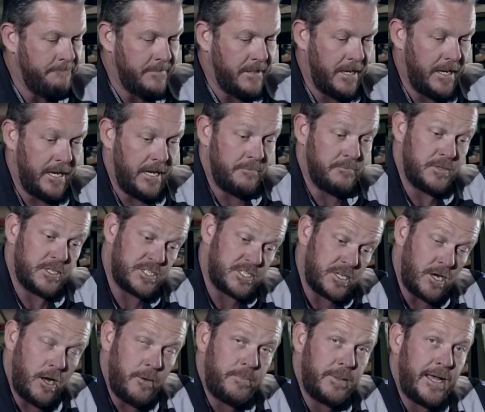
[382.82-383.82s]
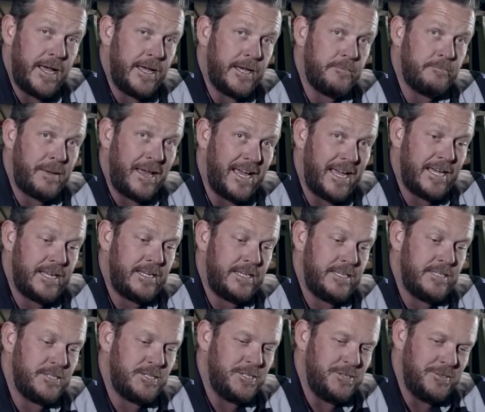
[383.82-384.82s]
Um, the stall pad
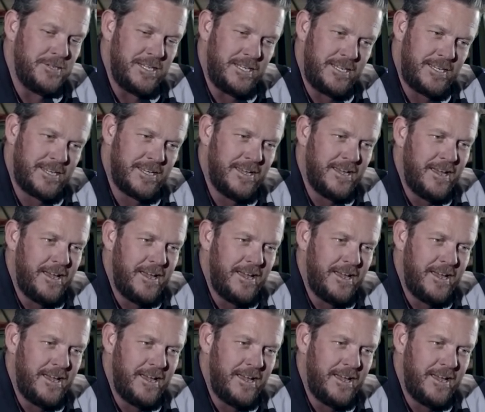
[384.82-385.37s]
is unique.